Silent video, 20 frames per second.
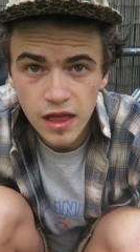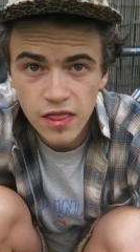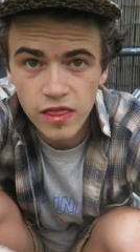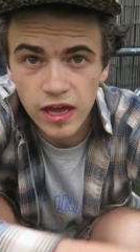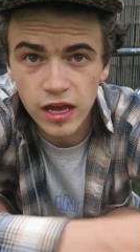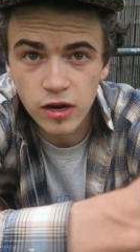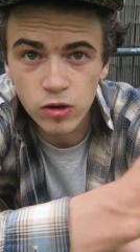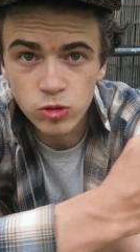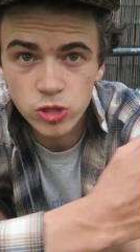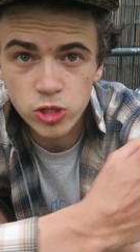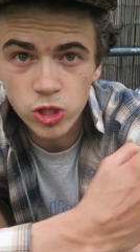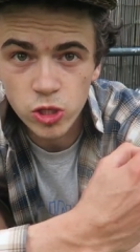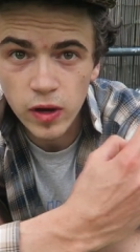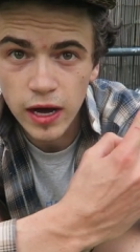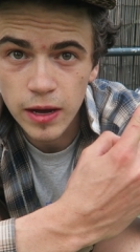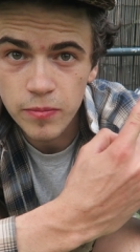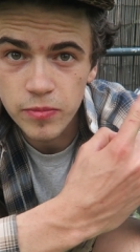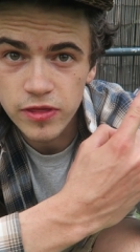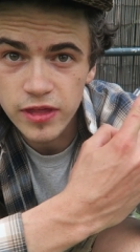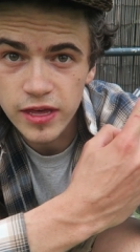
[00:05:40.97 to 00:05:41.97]
Then also
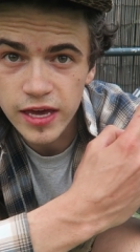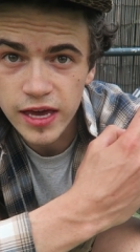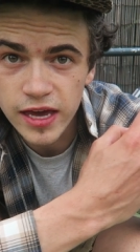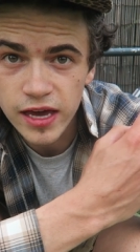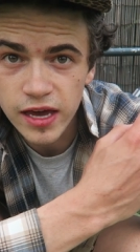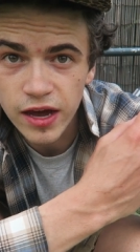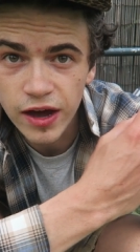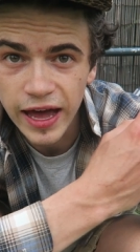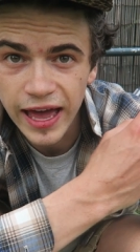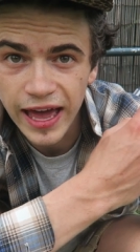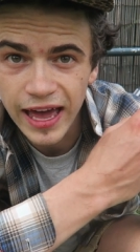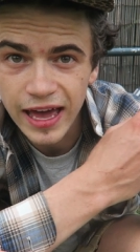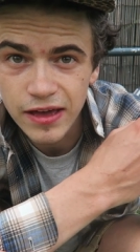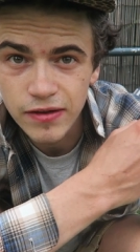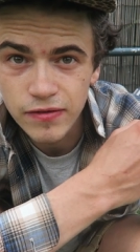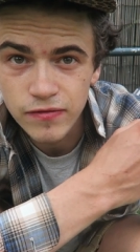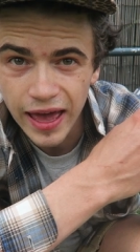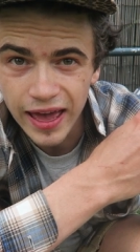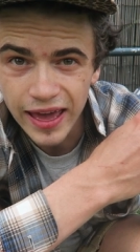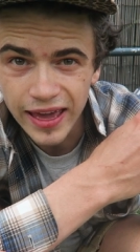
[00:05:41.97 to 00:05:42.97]
up there I
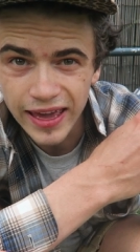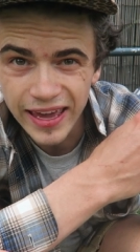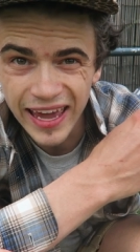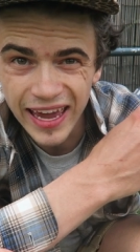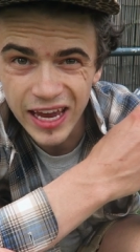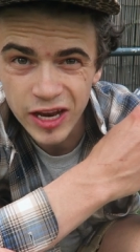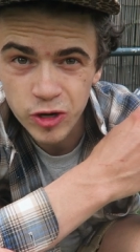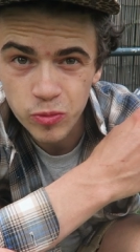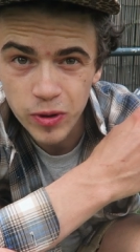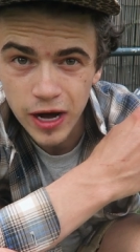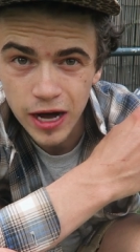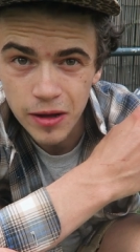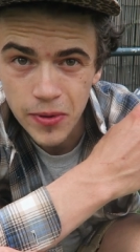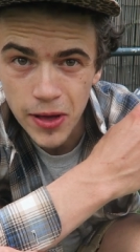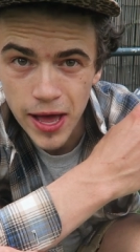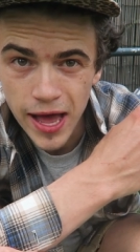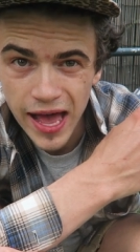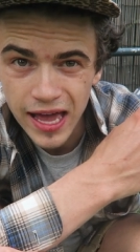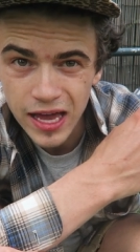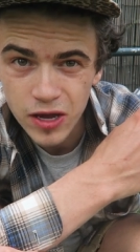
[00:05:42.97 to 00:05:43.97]
have a handlebar
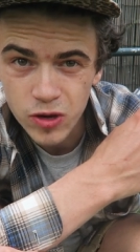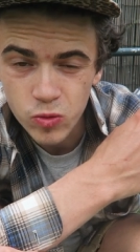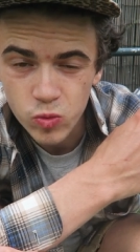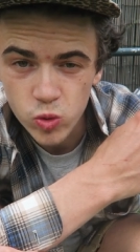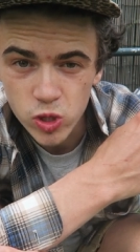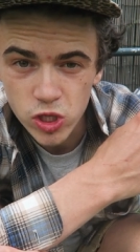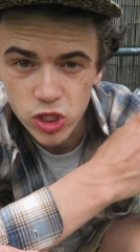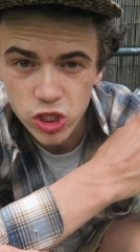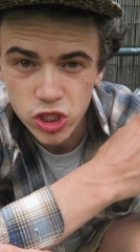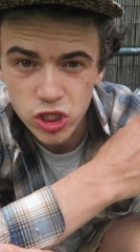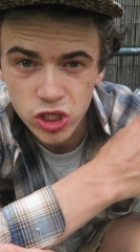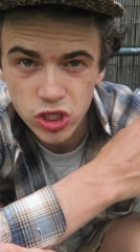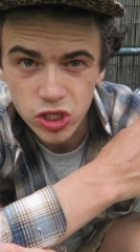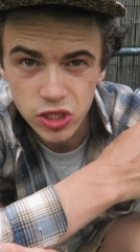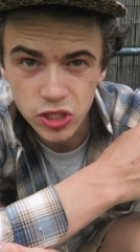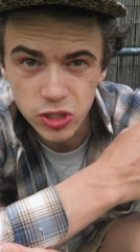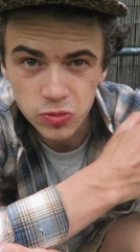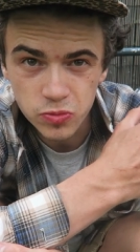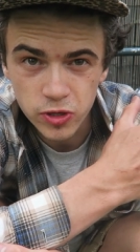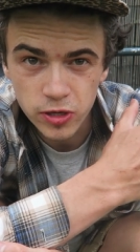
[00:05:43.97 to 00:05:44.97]
bag which
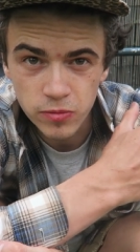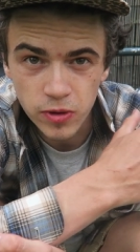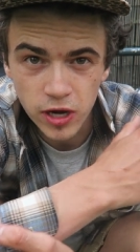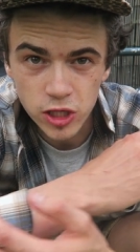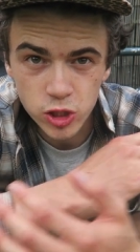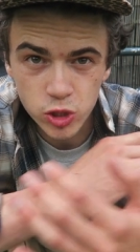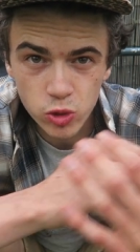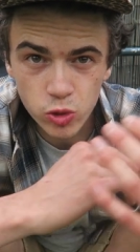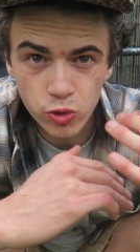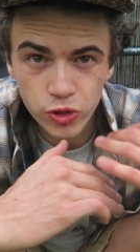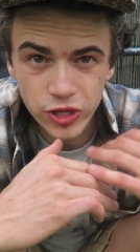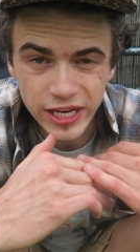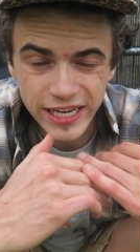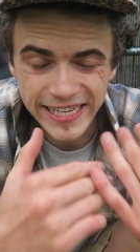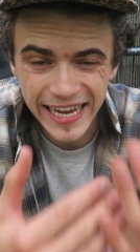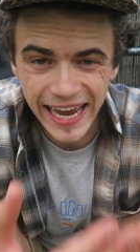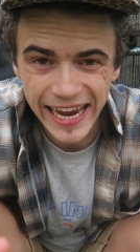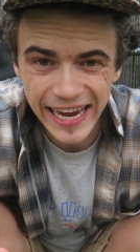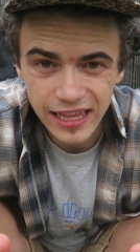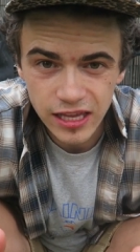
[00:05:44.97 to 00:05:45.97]
is pretty much all the
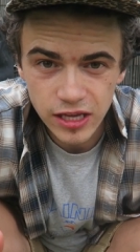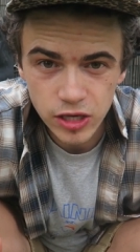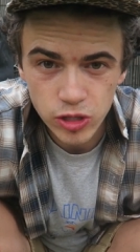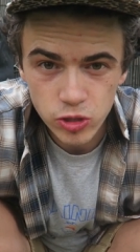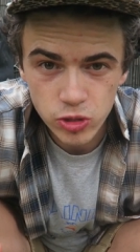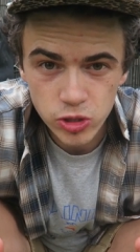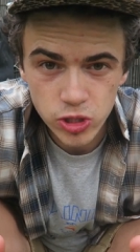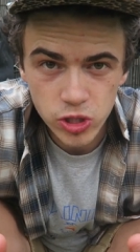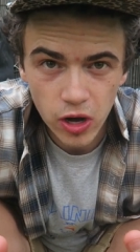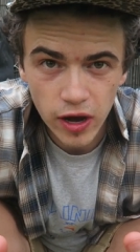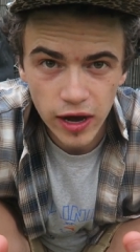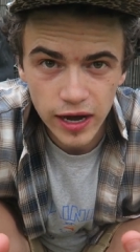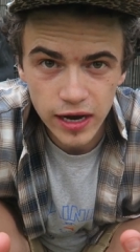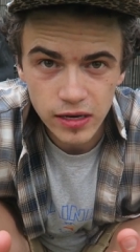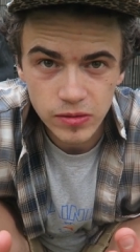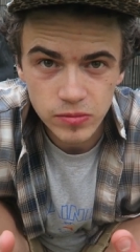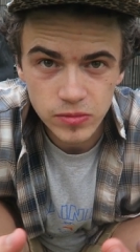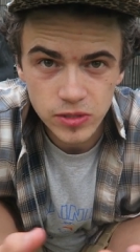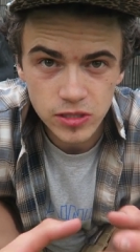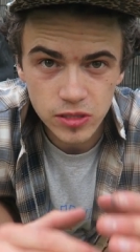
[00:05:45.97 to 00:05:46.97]
daily use
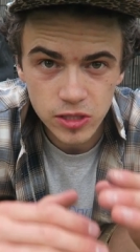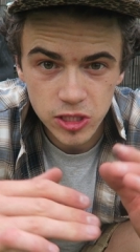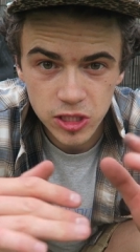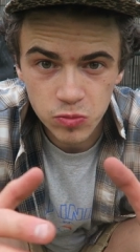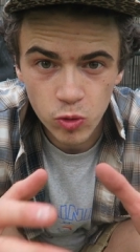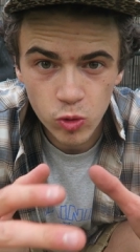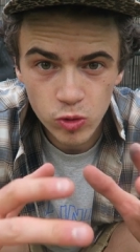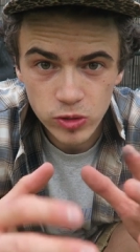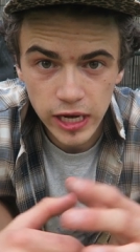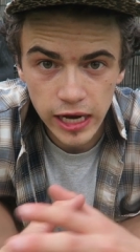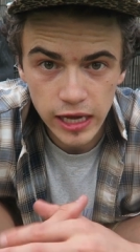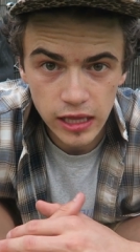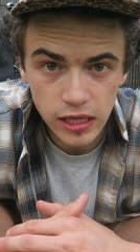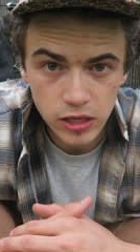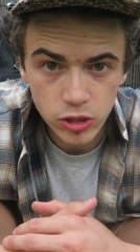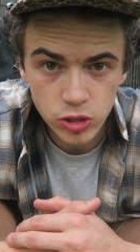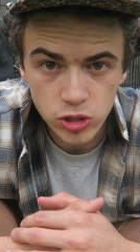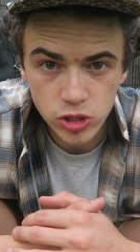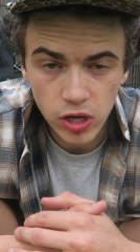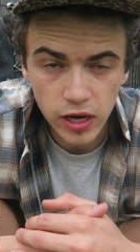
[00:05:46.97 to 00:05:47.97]
items, the small
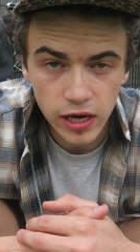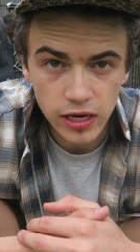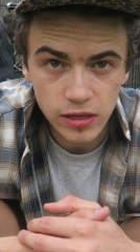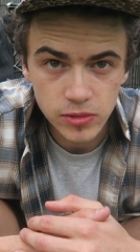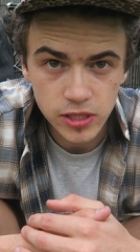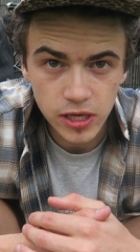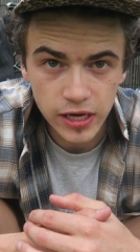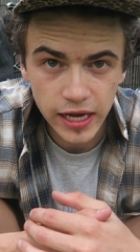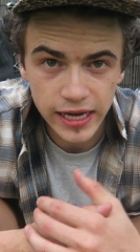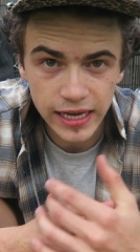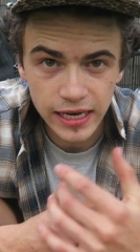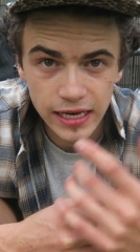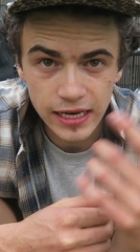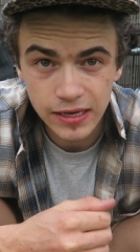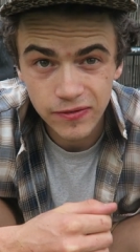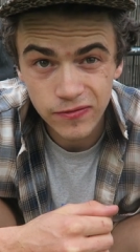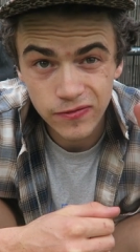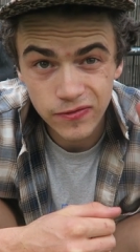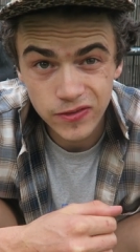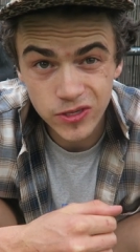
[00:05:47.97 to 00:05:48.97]
daily use items that I
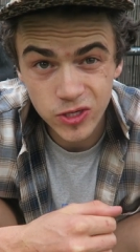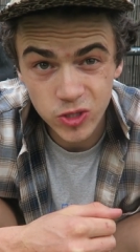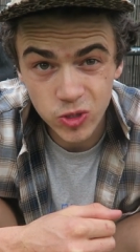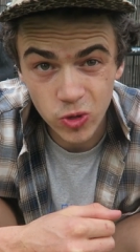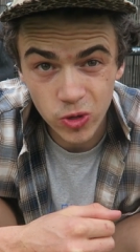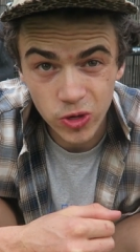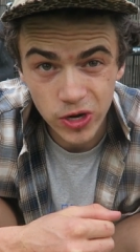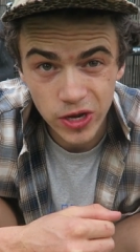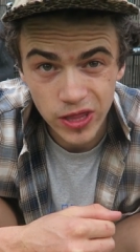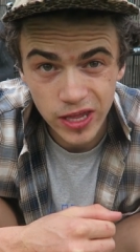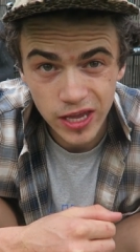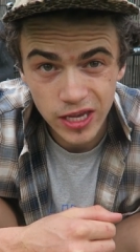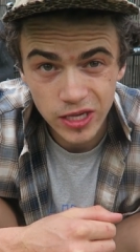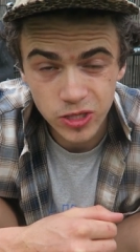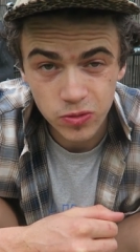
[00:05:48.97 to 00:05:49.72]
can store in there.